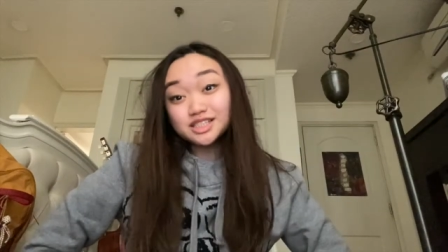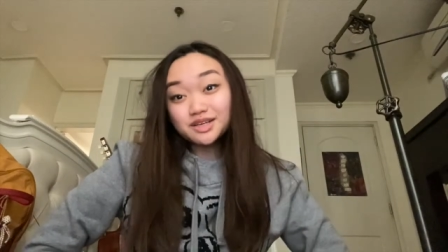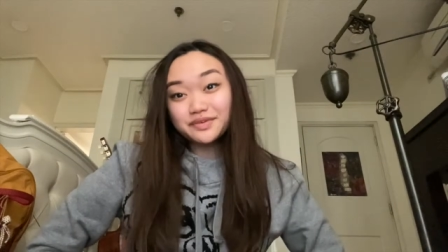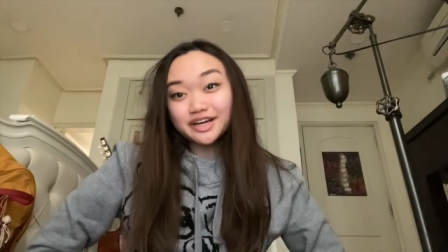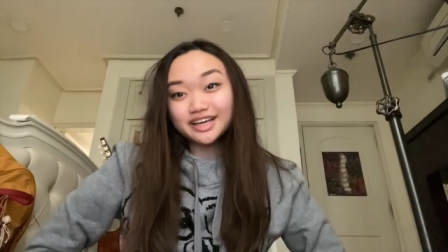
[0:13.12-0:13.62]

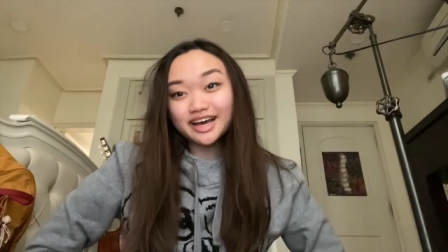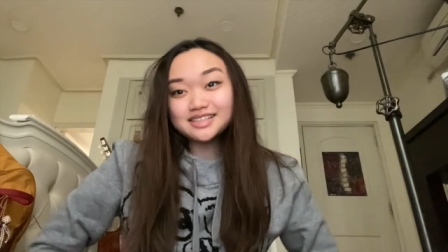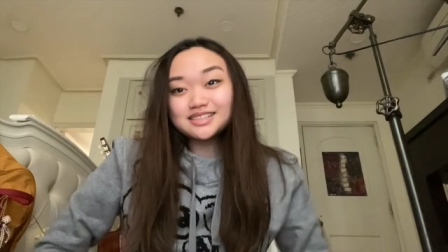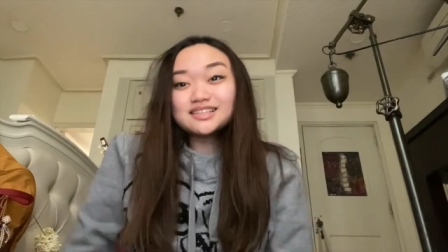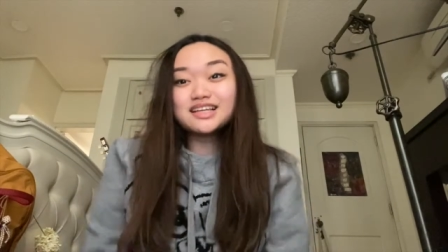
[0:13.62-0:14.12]

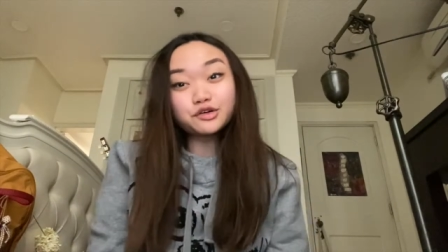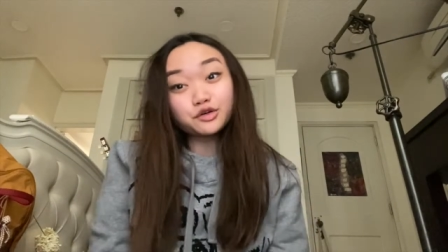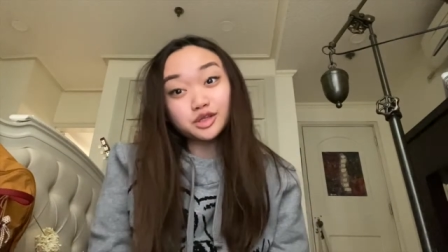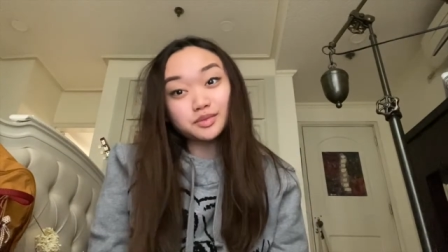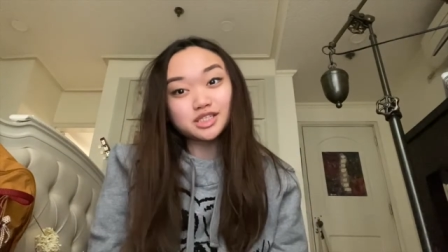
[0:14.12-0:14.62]
Bearcats. Today we're
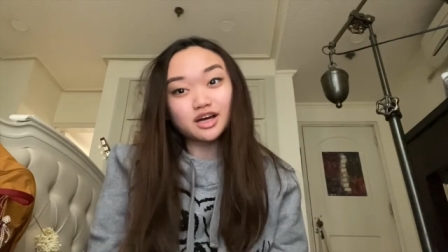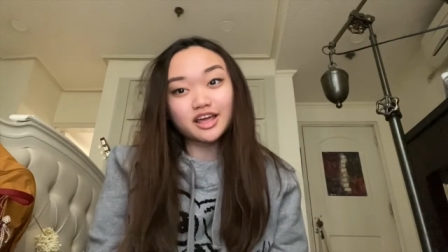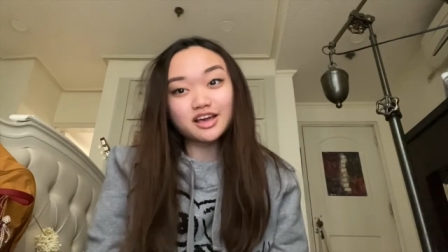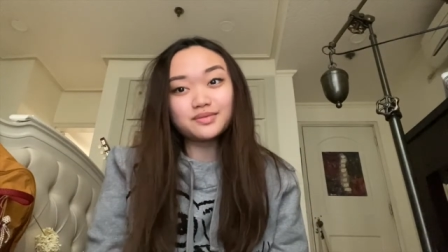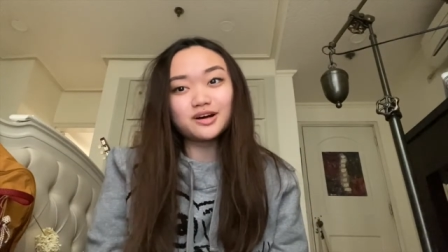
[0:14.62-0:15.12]
going to be
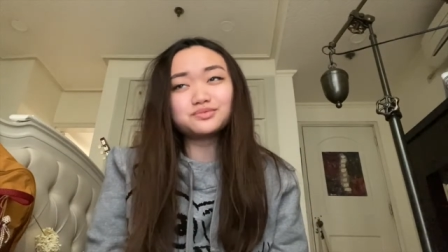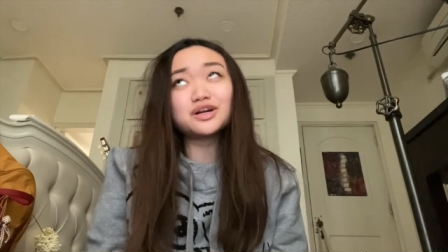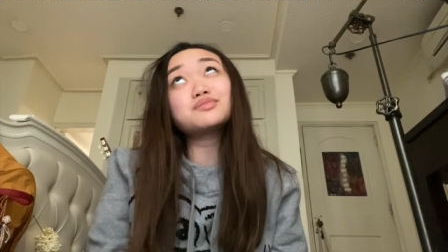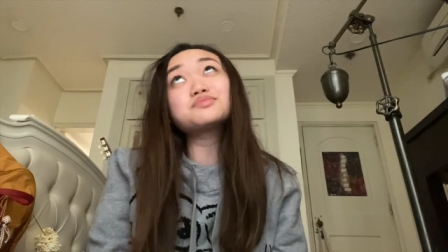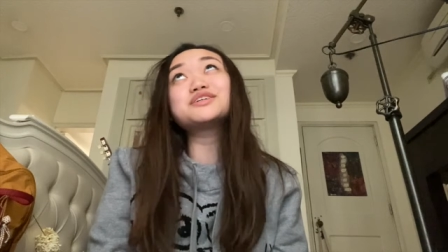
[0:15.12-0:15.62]
talking about
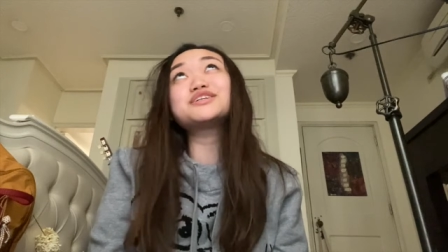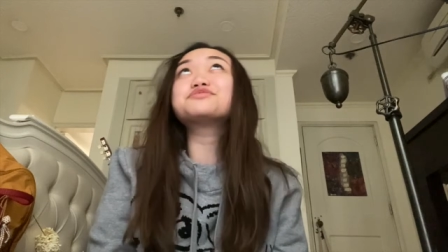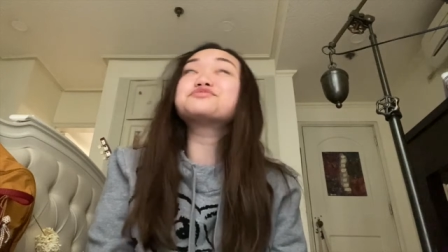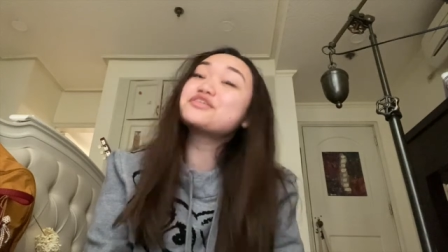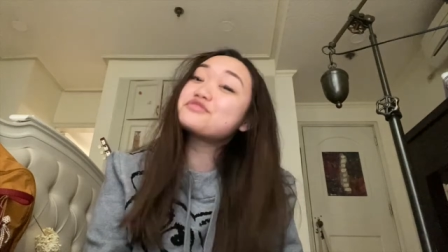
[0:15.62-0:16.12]
probably your
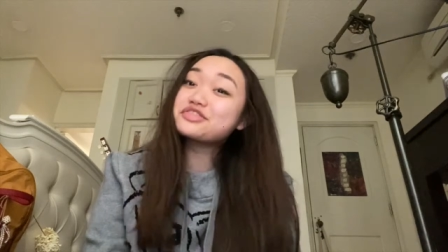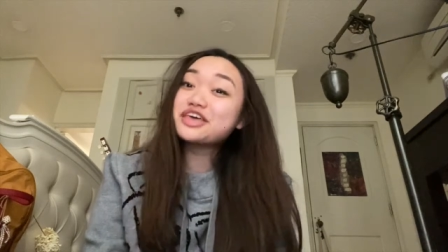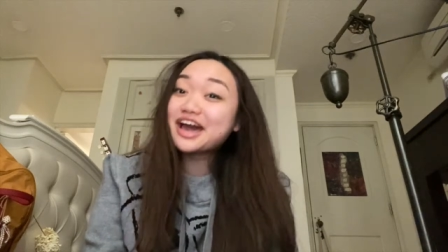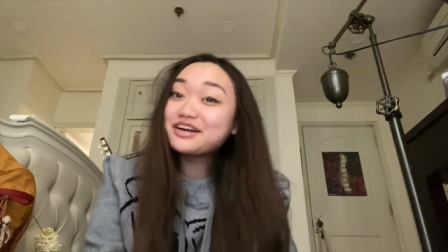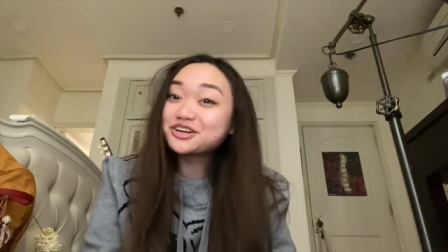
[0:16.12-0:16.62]
favorite
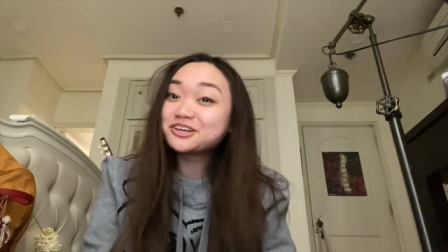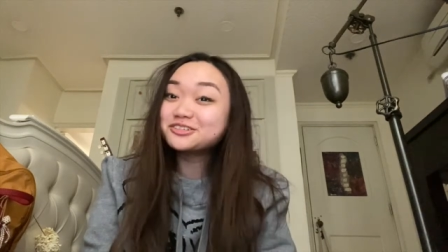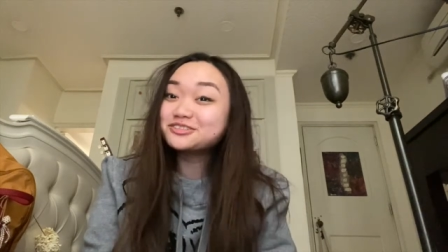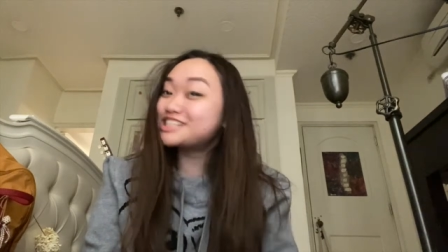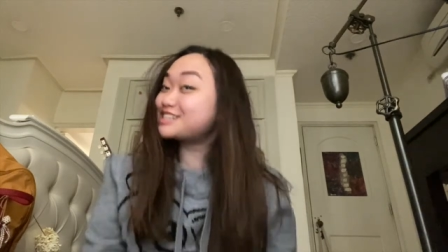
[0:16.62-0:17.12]
thing ever,
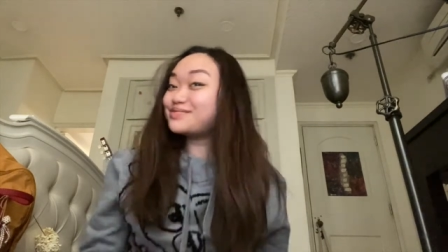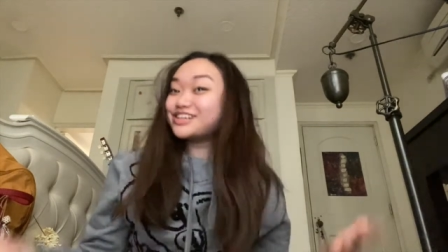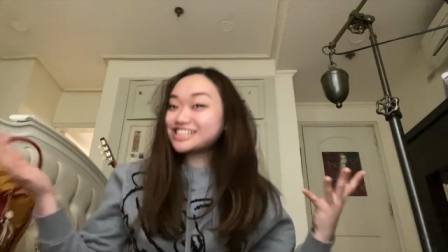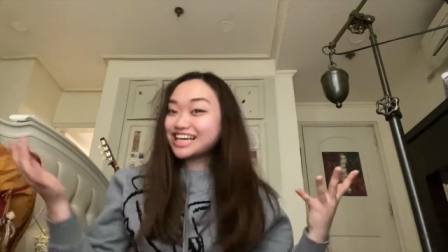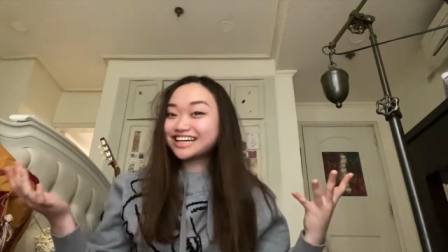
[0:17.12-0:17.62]
which is
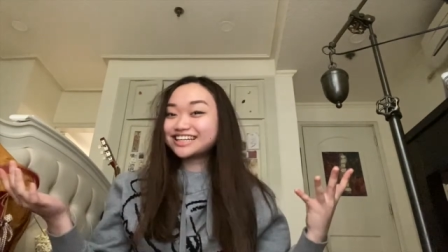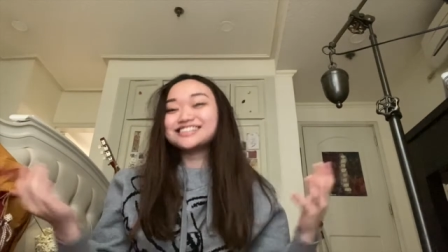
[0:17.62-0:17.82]
music.